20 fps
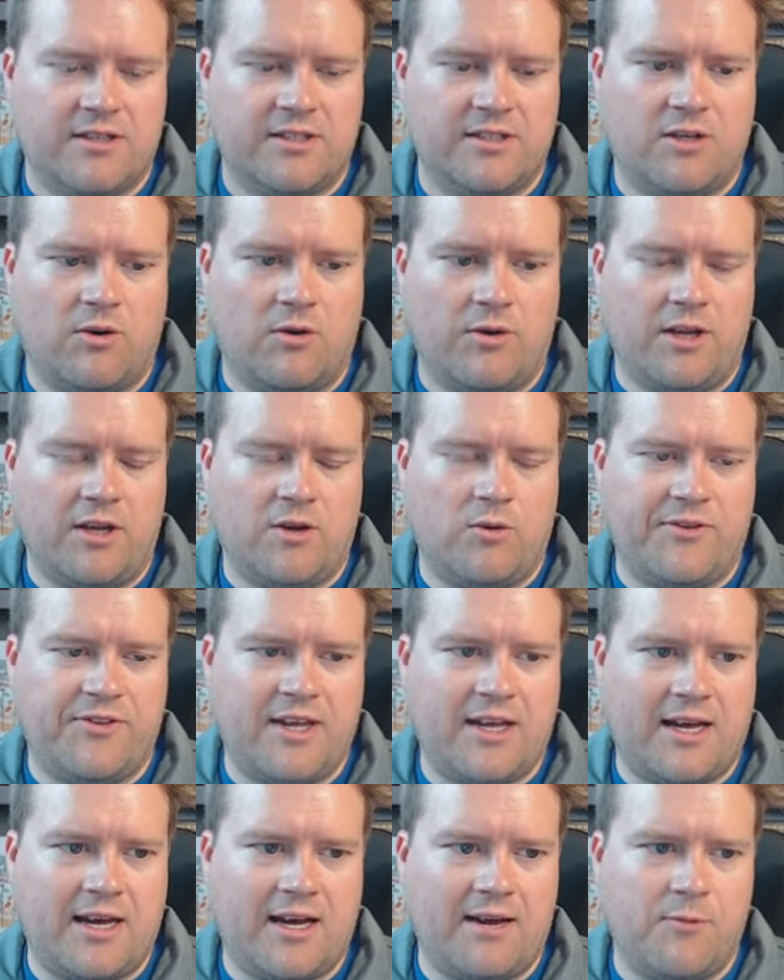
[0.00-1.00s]
So, you know, one
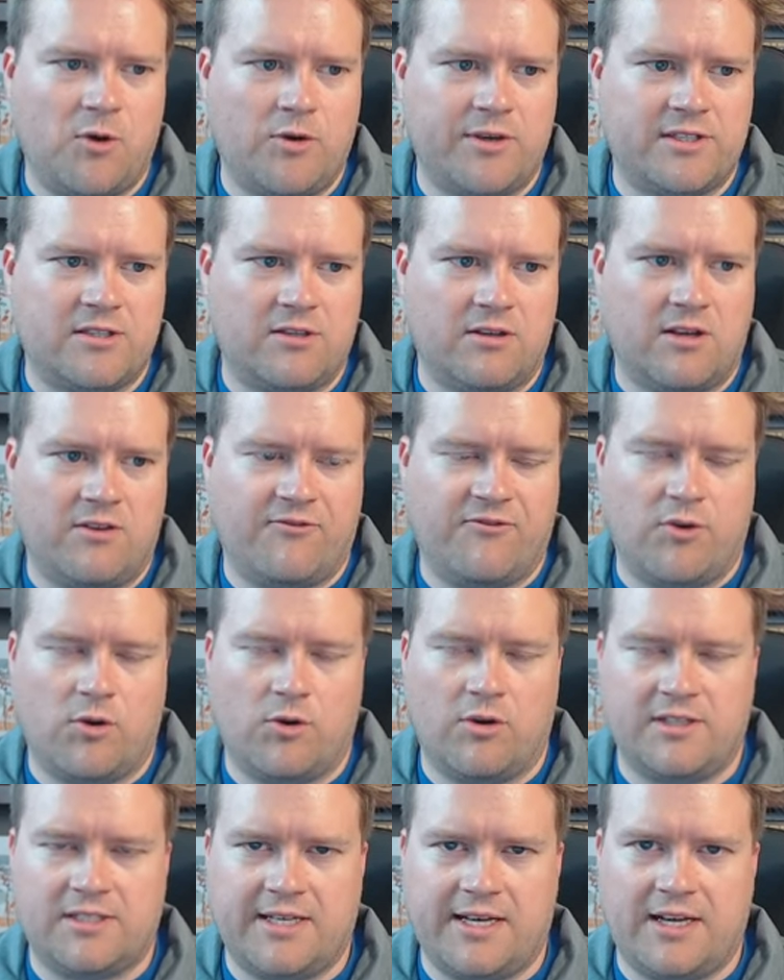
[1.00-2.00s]
thing I'm always looking
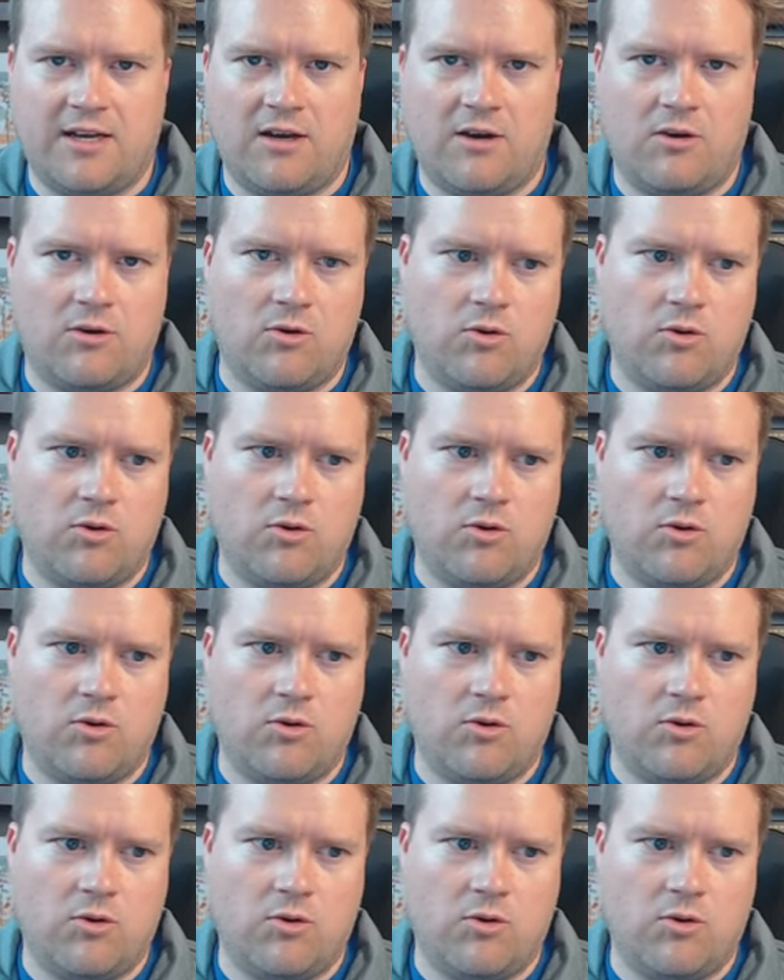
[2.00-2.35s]
for is like,